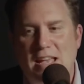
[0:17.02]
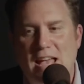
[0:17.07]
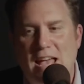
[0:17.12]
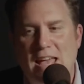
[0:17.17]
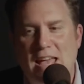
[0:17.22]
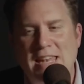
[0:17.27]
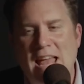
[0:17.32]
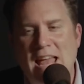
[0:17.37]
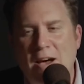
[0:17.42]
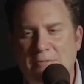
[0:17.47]

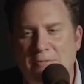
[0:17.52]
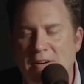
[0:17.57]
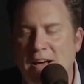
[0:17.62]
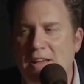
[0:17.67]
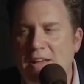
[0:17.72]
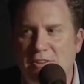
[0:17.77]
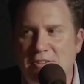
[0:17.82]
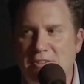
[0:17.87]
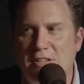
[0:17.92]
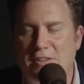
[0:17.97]
and now
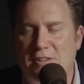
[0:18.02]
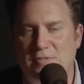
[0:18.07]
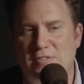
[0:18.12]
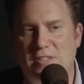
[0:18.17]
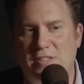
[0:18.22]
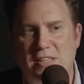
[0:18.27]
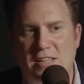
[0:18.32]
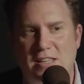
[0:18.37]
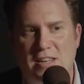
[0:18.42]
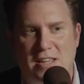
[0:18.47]
find ourselves
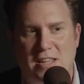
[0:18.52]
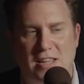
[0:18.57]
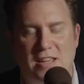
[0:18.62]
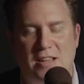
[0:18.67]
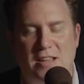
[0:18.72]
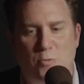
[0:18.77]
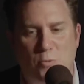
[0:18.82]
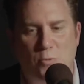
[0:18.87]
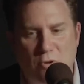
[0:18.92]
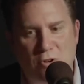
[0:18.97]
in a
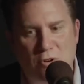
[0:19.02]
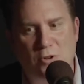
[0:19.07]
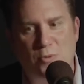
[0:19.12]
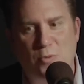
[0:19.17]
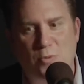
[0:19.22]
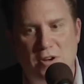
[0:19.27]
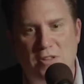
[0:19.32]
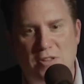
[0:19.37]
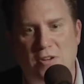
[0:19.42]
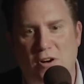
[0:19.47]
world
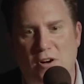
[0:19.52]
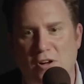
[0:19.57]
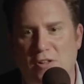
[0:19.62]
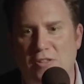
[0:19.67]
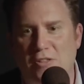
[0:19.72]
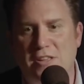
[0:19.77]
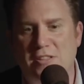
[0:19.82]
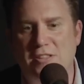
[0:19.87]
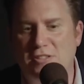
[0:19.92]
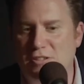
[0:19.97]
where all
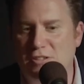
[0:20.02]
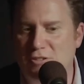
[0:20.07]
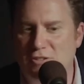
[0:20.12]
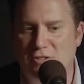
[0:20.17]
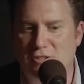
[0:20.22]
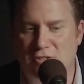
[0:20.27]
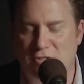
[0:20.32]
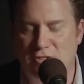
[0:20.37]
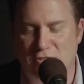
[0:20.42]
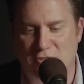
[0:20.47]
the
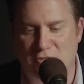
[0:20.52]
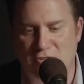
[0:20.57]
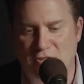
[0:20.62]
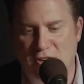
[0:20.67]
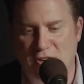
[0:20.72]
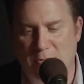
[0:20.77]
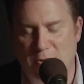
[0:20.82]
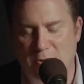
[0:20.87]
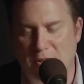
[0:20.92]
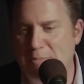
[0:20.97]
institutions are in
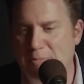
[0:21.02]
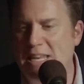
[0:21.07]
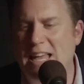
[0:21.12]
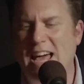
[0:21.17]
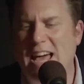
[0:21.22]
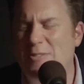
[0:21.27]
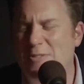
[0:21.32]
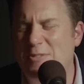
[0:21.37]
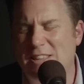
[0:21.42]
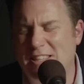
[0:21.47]
trouble. I mean, I
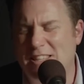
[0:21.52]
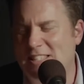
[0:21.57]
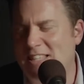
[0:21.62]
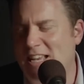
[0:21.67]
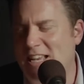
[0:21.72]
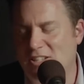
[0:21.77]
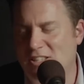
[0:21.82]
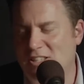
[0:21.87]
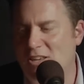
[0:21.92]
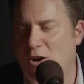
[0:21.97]
don't think this is
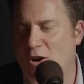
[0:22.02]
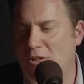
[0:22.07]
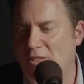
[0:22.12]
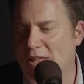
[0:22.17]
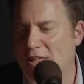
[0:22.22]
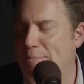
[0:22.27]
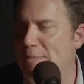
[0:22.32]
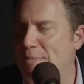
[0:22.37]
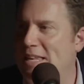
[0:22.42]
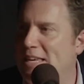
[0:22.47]
actually all
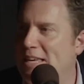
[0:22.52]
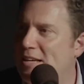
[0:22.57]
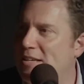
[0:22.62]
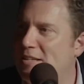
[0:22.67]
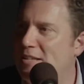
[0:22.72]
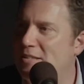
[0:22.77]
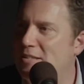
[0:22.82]
that media